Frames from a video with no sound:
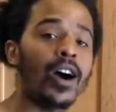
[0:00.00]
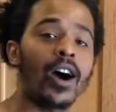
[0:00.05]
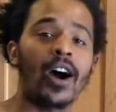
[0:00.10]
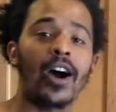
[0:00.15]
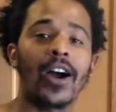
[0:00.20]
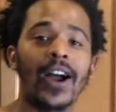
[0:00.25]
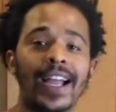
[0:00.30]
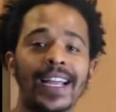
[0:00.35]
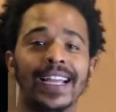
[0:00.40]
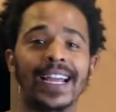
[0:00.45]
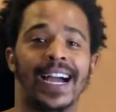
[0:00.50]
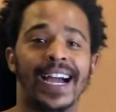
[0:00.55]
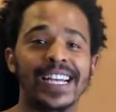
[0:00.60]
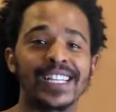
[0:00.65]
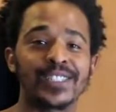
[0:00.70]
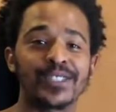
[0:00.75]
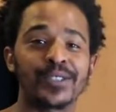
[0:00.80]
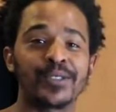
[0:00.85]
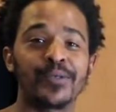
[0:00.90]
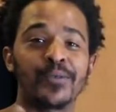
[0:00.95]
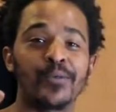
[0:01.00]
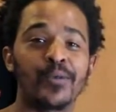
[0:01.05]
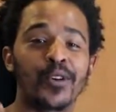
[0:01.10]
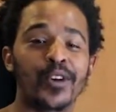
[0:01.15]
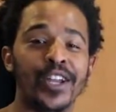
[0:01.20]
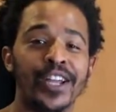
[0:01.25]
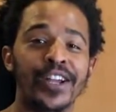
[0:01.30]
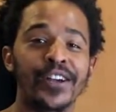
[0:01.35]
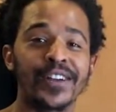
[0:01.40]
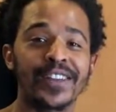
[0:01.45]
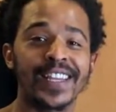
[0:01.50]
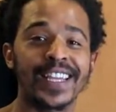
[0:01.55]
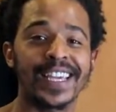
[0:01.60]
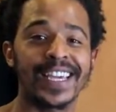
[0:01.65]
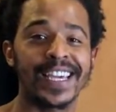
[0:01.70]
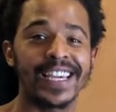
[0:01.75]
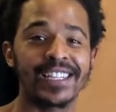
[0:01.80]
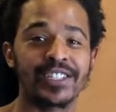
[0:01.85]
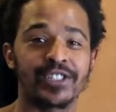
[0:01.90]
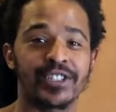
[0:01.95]
All right, guys, we're here in the
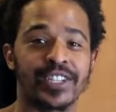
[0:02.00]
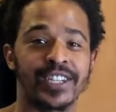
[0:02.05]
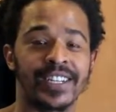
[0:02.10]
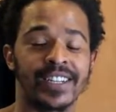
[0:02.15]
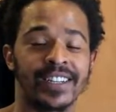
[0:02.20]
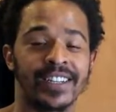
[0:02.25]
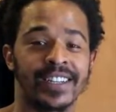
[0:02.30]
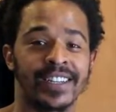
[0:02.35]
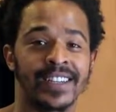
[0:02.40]
kitchen.